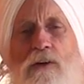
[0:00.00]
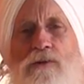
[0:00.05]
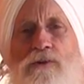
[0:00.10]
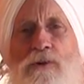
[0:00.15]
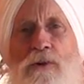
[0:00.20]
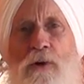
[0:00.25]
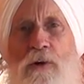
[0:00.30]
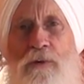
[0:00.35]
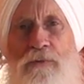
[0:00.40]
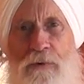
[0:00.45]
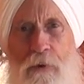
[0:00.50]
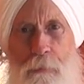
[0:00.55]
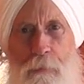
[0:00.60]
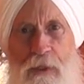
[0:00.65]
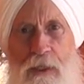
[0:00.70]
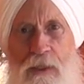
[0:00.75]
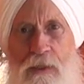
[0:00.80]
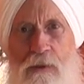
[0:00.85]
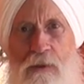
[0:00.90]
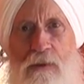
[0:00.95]
controls the
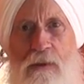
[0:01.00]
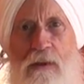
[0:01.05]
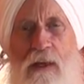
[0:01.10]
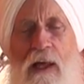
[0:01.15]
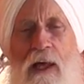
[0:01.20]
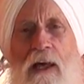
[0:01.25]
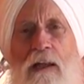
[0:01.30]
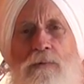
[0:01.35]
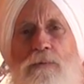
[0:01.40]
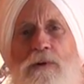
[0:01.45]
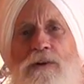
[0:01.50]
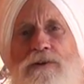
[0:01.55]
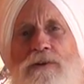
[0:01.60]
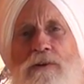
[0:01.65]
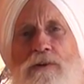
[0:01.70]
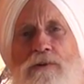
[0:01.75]
pineal gland, which